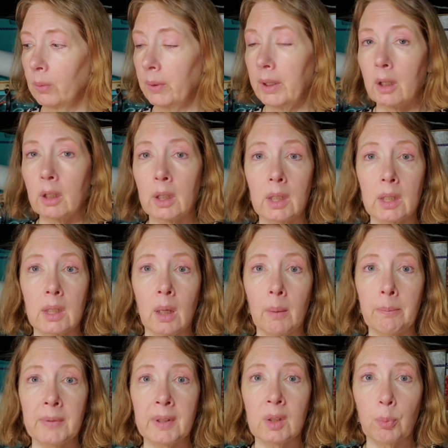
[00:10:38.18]
We are going to
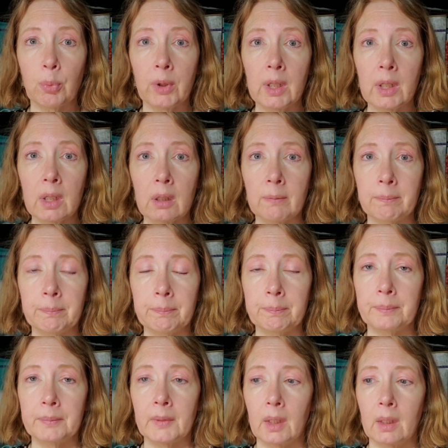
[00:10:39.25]
dump the Sprint.
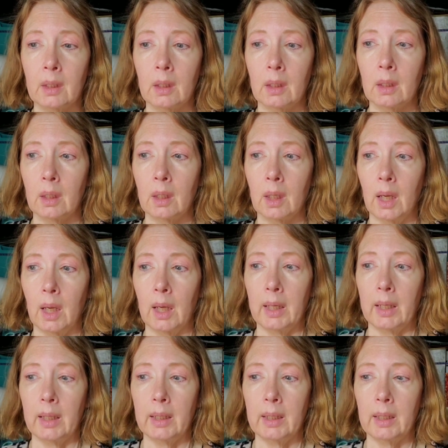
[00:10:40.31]

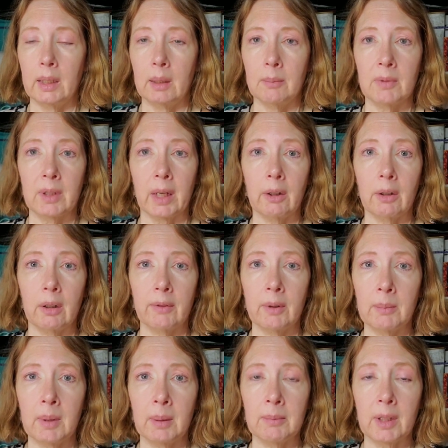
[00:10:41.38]
I am tired of
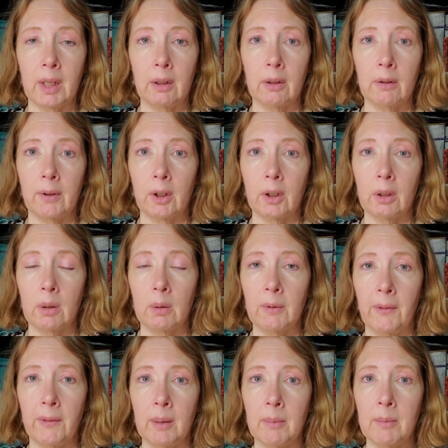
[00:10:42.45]
them. I'm tired of arguing
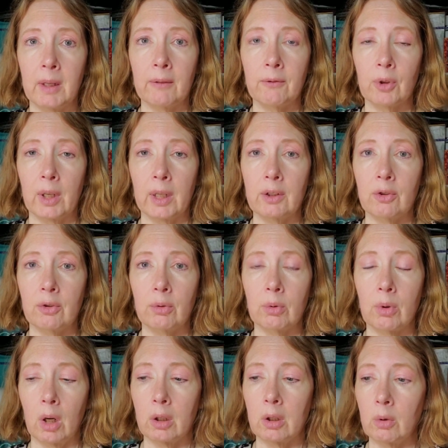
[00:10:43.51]
with them. I've tried
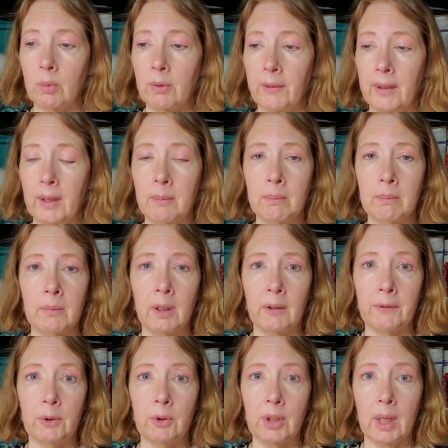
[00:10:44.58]
to argue with them a
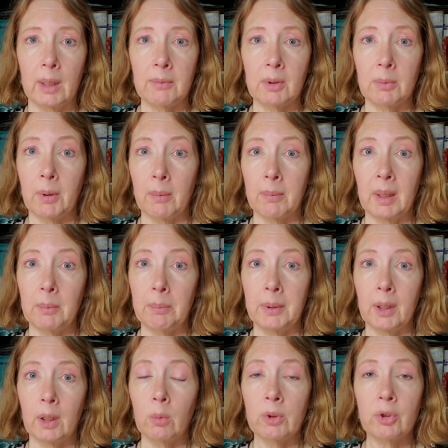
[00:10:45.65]
few times about my
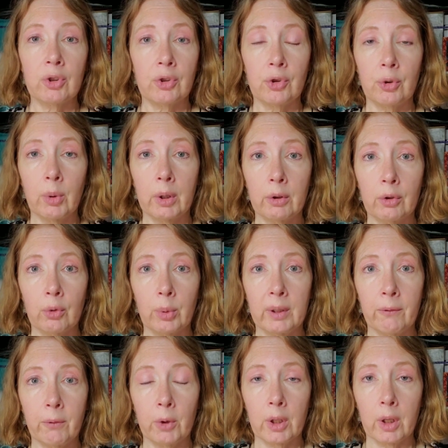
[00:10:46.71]
bill, which is
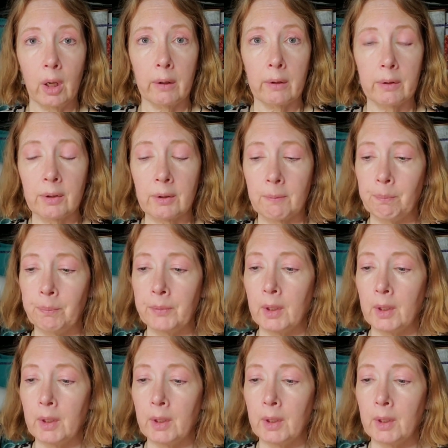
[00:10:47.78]
$224,